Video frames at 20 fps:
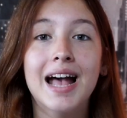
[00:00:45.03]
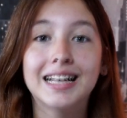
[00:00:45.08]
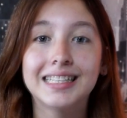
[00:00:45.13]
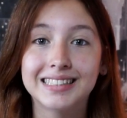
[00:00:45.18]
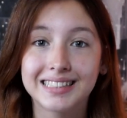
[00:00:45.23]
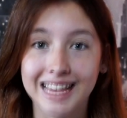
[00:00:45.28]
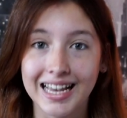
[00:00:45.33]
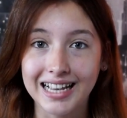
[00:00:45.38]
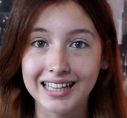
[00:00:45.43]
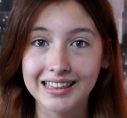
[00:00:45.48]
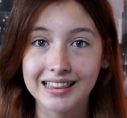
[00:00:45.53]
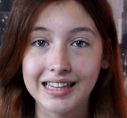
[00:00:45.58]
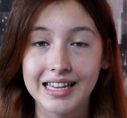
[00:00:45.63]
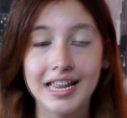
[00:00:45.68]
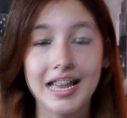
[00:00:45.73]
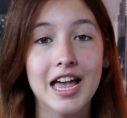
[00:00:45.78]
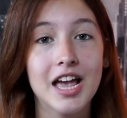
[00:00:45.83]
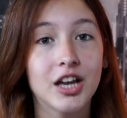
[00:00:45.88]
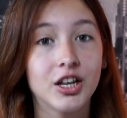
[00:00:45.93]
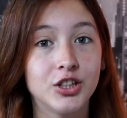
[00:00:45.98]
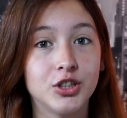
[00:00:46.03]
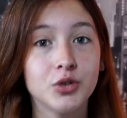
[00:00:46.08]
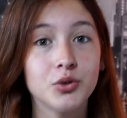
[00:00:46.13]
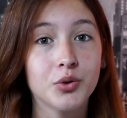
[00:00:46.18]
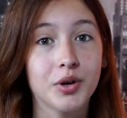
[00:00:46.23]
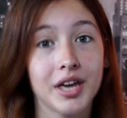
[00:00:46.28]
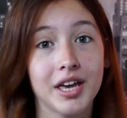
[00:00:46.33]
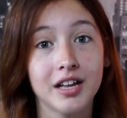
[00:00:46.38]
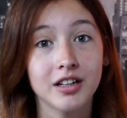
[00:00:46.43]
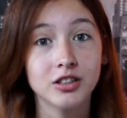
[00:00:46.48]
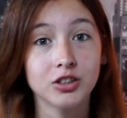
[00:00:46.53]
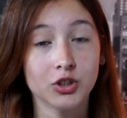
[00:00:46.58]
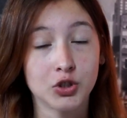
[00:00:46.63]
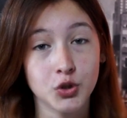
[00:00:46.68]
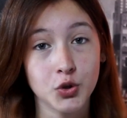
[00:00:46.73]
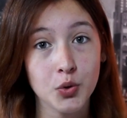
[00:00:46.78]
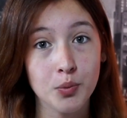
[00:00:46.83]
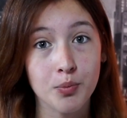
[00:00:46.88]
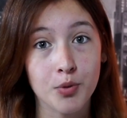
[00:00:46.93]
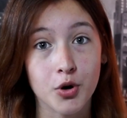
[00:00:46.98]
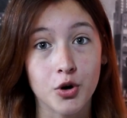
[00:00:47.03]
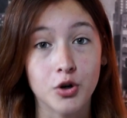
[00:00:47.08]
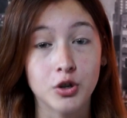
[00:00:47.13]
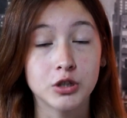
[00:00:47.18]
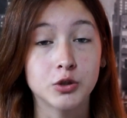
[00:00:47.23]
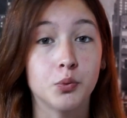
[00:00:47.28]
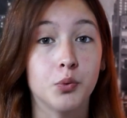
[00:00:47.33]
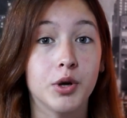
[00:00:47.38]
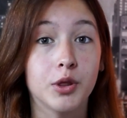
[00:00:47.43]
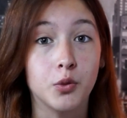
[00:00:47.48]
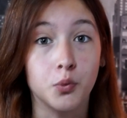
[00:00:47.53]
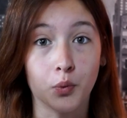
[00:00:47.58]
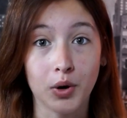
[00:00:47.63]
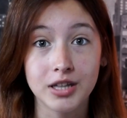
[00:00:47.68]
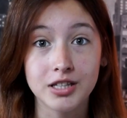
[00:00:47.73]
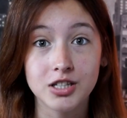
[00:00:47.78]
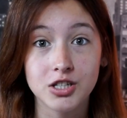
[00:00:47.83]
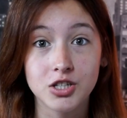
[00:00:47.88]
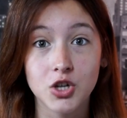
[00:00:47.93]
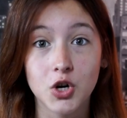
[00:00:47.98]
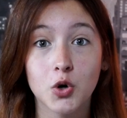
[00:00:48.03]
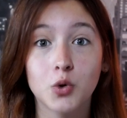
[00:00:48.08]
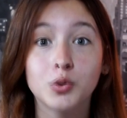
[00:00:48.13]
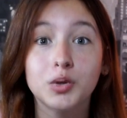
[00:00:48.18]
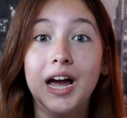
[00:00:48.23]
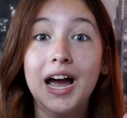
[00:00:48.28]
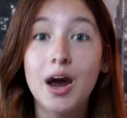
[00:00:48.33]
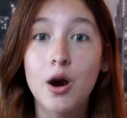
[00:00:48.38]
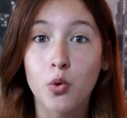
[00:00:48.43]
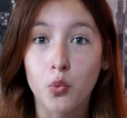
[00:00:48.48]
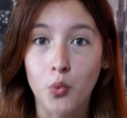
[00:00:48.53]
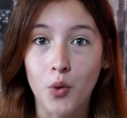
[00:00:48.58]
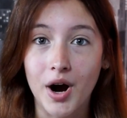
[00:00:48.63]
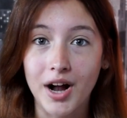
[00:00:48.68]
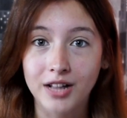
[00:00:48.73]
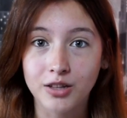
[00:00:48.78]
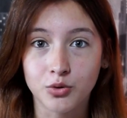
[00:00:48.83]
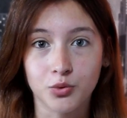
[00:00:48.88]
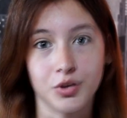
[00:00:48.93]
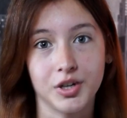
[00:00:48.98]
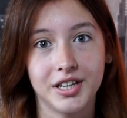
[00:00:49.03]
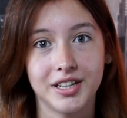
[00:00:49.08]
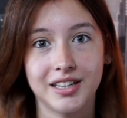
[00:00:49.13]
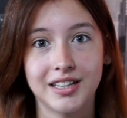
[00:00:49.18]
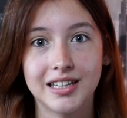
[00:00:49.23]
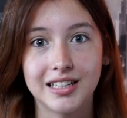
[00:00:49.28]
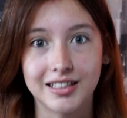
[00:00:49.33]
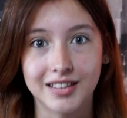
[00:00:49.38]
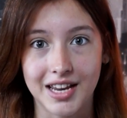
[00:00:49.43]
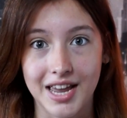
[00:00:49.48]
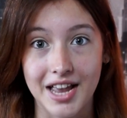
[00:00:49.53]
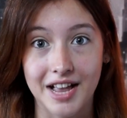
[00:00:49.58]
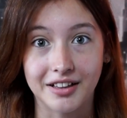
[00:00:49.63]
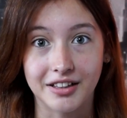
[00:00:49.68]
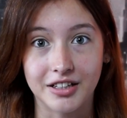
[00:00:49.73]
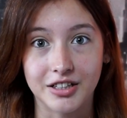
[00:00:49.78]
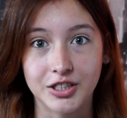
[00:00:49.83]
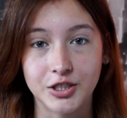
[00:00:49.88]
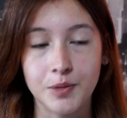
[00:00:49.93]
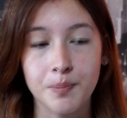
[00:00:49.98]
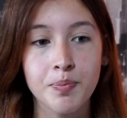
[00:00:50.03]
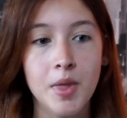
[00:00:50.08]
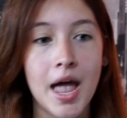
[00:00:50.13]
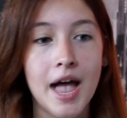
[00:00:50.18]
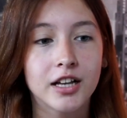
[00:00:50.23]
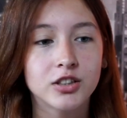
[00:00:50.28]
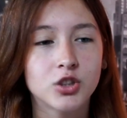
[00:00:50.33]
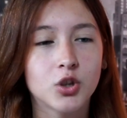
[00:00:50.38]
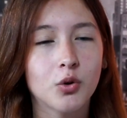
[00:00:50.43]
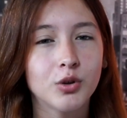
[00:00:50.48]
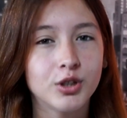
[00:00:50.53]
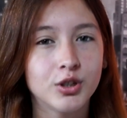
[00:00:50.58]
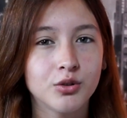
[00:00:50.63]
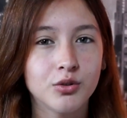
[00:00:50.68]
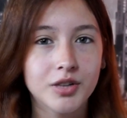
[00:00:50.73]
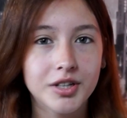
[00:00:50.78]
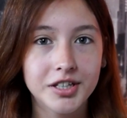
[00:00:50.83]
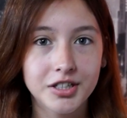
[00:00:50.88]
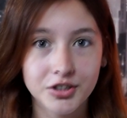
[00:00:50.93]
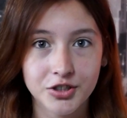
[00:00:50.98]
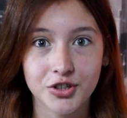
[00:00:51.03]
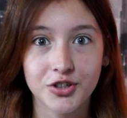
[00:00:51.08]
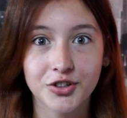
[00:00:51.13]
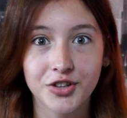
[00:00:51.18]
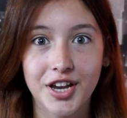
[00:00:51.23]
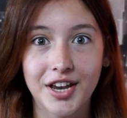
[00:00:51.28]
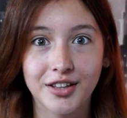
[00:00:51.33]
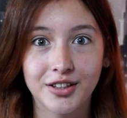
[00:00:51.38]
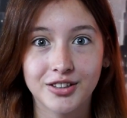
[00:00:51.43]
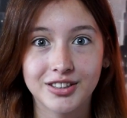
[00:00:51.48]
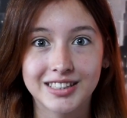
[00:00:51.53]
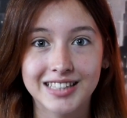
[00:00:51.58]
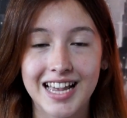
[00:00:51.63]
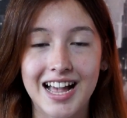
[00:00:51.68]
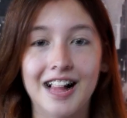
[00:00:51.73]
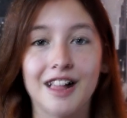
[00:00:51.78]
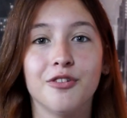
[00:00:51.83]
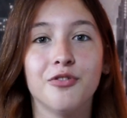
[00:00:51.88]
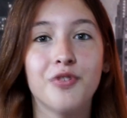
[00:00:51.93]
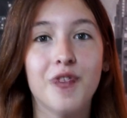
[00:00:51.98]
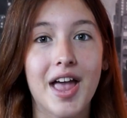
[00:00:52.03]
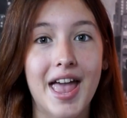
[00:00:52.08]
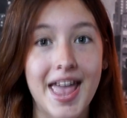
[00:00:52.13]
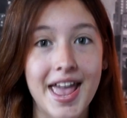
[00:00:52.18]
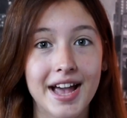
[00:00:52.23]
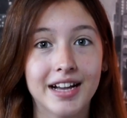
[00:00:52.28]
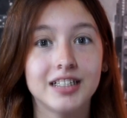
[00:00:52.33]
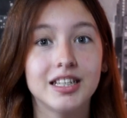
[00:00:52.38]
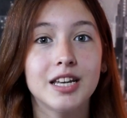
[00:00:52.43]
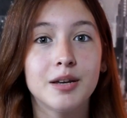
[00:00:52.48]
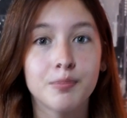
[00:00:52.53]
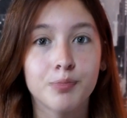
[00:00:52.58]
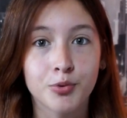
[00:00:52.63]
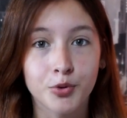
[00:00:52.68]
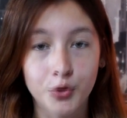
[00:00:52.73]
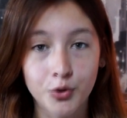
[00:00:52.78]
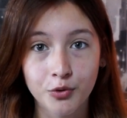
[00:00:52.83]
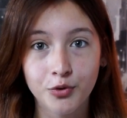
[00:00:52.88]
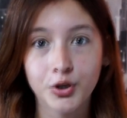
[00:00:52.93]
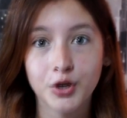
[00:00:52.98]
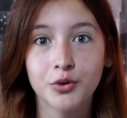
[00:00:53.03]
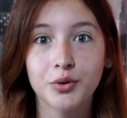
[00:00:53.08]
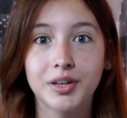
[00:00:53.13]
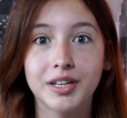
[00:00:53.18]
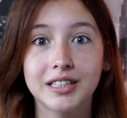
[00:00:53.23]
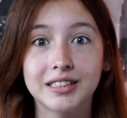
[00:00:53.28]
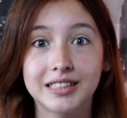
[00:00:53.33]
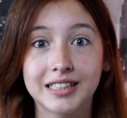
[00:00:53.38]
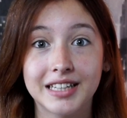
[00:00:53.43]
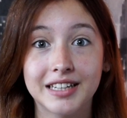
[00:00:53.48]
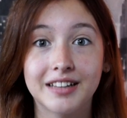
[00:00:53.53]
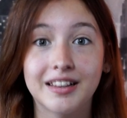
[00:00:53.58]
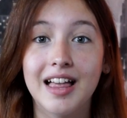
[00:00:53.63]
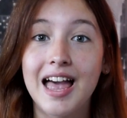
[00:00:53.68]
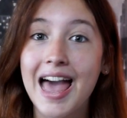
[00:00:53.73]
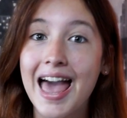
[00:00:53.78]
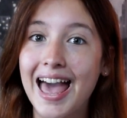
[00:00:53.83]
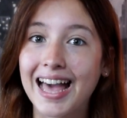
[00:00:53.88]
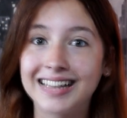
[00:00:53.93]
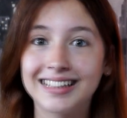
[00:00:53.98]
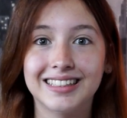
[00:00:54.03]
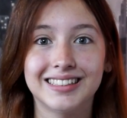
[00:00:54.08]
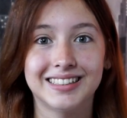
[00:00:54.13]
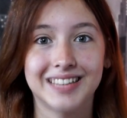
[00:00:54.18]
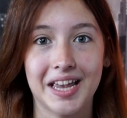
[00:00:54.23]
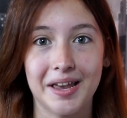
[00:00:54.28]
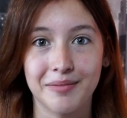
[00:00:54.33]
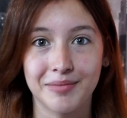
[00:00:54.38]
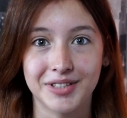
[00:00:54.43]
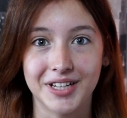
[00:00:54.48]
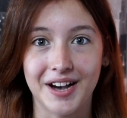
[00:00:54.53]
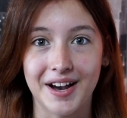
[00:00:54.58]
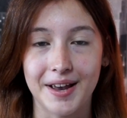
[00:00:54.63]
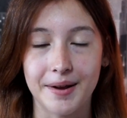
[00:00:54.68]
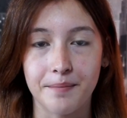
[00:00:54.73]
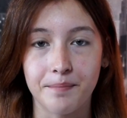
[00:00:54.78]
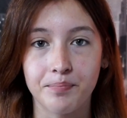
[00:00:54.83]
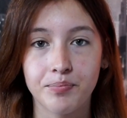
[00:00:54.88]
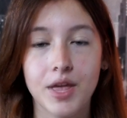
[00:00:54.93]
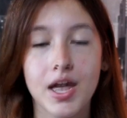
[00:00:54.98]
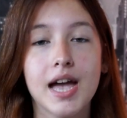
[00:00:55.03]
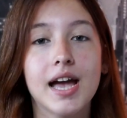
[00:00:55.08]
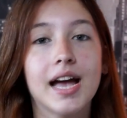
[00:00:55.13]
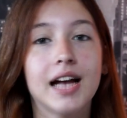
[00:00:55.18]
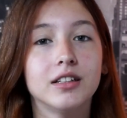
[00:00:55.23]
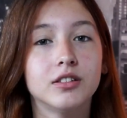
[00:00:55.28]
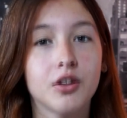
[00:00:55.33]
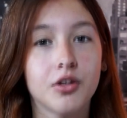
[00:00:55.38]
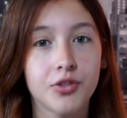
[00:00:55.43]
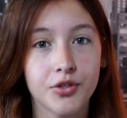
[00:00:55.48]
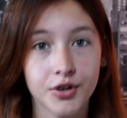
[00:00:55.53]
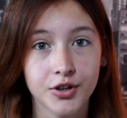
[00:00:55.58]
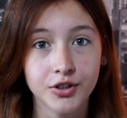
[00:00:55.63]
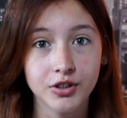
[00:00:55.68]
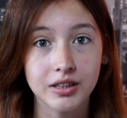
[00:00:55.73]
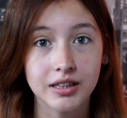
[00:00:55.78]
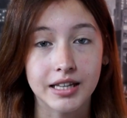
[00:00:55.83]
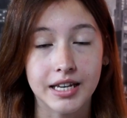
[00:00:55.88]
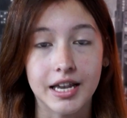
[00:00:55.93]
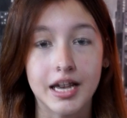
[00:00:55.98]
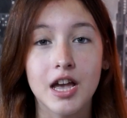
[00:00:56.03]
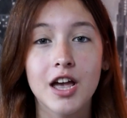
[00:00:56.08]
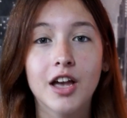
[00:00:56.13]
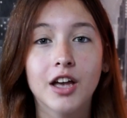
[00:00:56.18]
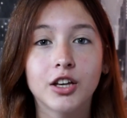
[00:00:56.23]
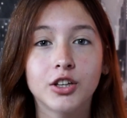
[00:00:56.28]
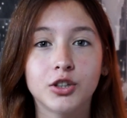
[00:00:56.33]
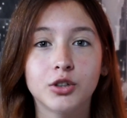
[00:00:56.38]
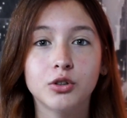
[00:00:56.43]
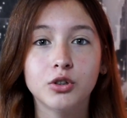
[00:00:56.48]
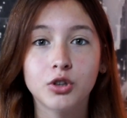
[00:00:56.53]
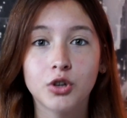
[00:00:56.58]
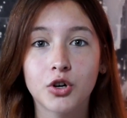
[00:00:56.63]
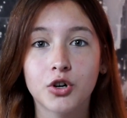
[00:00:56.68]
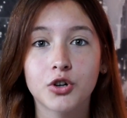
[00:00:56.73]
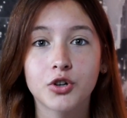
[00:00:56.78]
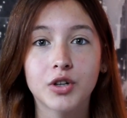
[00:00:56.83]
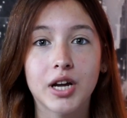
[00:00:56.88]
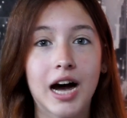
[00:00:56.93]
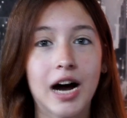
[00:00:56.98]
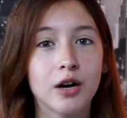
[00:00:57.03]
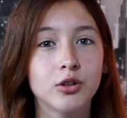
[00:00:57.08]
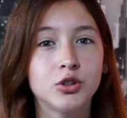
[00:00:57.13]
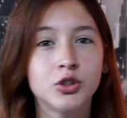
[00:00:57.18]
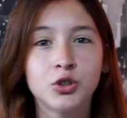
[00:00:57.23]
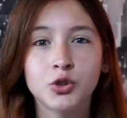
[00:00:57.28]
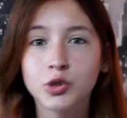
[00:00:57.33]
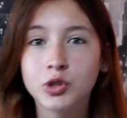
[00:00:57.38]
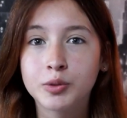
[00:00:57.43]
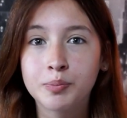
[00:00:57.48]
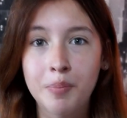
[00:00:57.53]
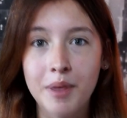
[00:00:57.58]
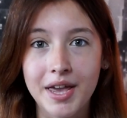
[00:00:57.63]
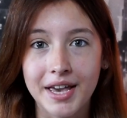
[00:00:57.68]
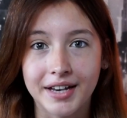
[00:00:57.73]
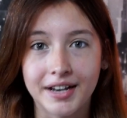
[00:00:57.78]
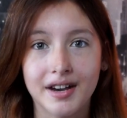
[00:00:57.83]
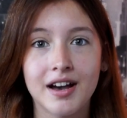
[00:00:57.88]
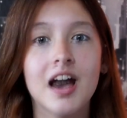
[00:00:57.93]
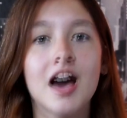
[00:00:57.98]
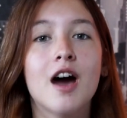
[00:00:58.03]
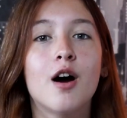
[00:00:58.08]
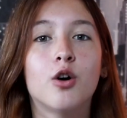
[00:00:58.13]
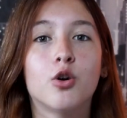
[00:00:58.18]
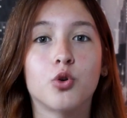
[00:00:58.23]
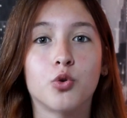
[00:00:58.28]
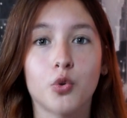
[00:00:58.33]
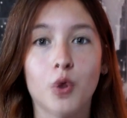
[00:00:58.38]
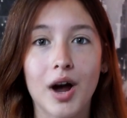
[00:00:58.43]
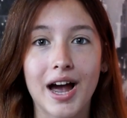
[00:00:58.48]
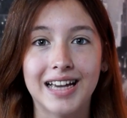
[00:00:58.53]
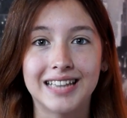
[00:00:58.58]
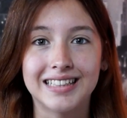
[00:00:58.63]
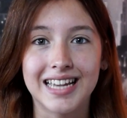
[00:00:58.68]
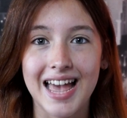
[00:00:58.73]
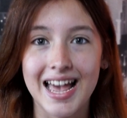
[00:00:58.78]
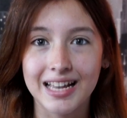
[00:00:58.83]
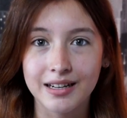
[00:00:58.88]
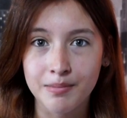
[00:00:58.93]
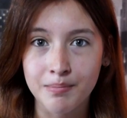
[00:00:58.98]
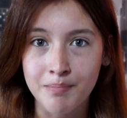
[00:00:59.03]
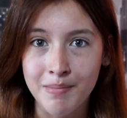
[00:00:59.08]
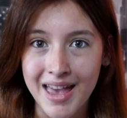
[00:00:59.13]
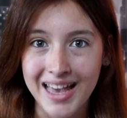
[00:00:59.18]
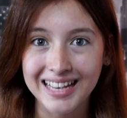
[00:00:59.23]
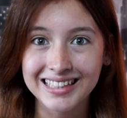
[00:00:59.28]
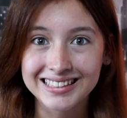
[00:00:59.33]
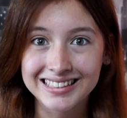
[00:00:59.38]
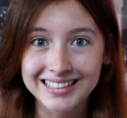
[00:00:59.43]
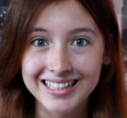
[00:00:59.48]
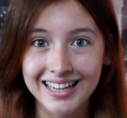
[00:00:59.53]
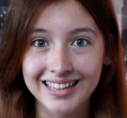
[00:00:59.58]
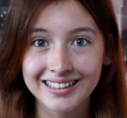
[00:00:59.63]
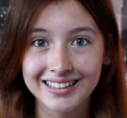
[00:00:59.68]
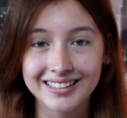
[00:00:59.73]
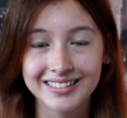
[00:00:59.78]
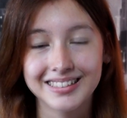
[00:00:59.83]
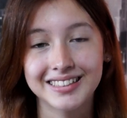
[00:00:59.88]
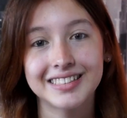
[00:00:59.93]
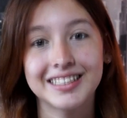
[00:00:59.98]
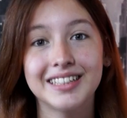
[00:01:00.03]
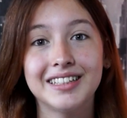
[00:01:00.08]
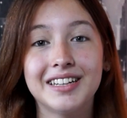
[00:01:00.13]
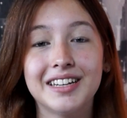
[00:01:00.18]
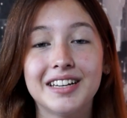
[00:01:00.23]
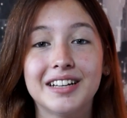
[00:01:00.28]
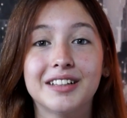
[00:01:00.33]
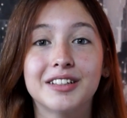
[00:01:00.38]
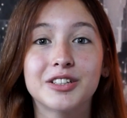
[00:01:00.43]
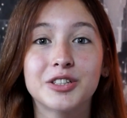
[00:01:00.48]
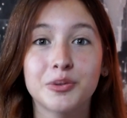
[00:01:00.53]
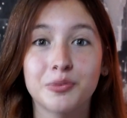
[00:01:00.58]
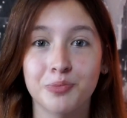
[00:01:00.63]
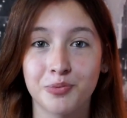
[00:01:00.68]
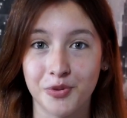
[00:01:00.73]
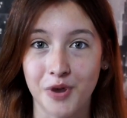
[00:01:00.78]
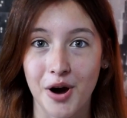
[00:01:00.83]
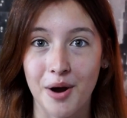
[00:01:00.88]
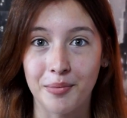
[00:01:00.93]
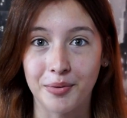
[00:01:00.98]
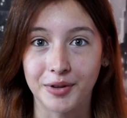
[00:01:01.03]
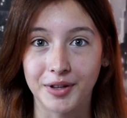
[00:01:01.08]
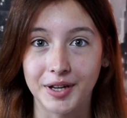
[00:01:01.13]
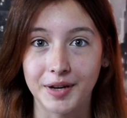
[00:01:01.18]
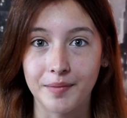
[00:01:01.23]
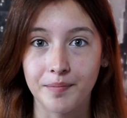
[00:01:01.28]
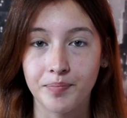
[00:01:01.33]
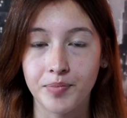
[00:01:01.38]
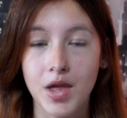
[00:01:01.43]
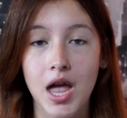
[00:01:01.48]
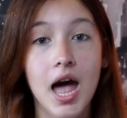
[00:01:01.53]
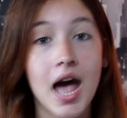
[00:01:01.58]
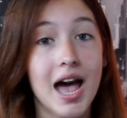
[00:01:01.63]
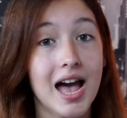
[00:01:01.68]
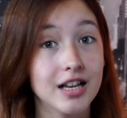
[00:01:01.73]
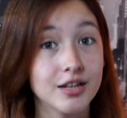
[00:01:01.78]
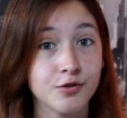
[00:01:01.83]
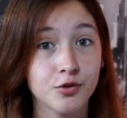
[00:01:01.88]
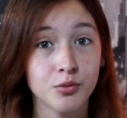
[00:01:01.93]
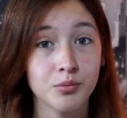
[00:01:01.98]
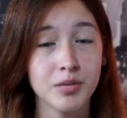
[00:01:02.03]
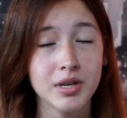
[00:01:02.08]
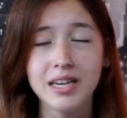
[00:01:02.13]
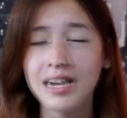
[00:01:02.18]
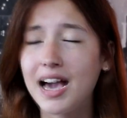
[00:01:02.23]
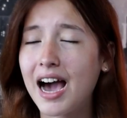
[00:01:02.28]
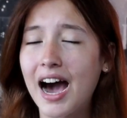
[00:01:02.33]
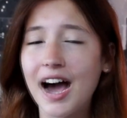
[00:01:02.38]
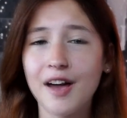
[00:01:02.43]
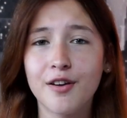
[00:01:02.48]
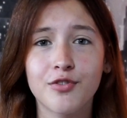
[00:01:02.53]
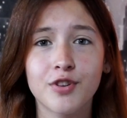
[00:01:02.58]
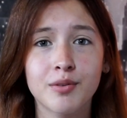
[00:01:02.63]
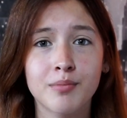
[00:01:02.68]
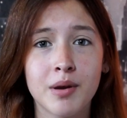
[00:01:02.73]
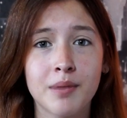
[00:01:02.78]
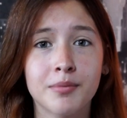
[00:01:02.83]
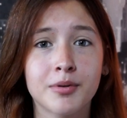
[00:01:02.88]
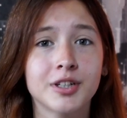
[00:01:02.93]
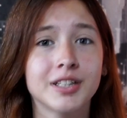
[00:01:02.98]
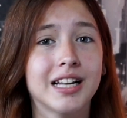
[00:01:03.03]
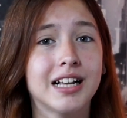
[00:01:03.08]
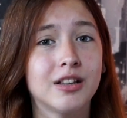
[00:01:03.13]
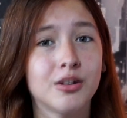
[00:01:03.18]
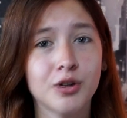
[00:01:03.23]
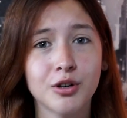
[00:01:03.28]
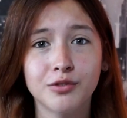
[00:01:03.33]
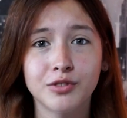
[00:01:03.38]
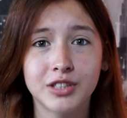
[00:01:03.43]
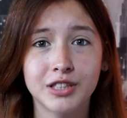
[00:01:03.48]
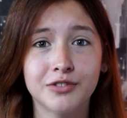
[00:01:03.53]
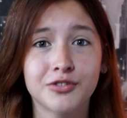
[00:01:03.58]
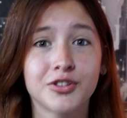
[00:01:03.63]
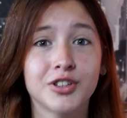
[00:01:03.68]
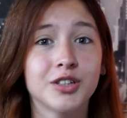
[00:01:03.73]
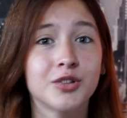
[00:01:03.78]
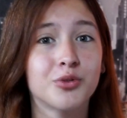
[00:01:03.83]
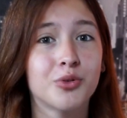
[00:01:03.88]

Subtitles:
Secondly, you kill two birds with one stone while reading in English. So you entertain yourself and improve your reading skill at the same time. And thirdly, you learn how to speak, write, and make sentences in English properly. As for me, I've remembered a lot of different